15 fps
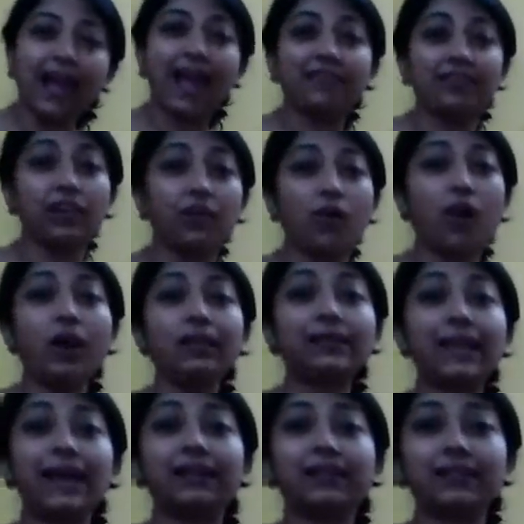I will call
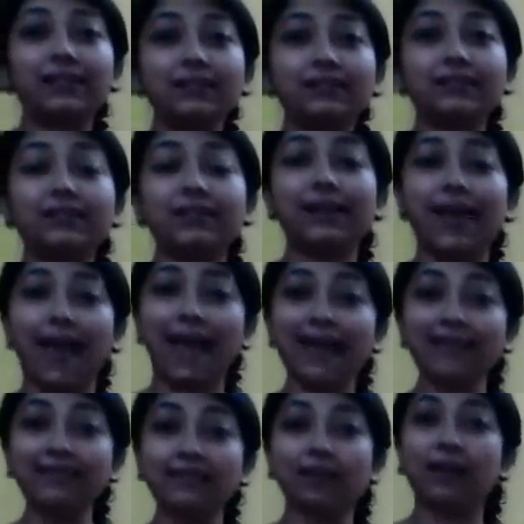that crystal
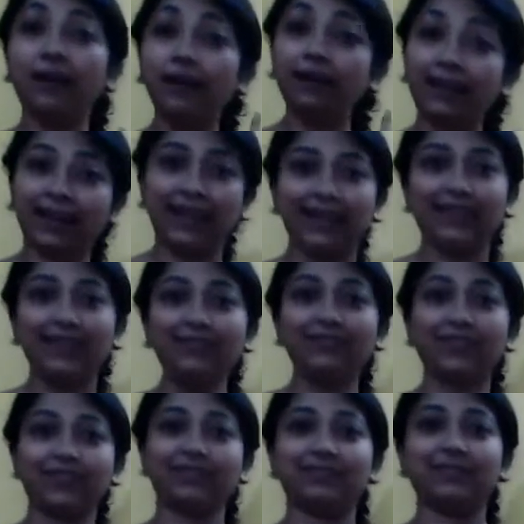as a negative
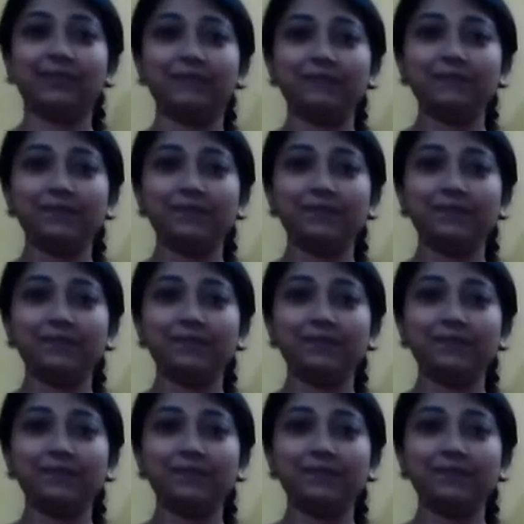crystal.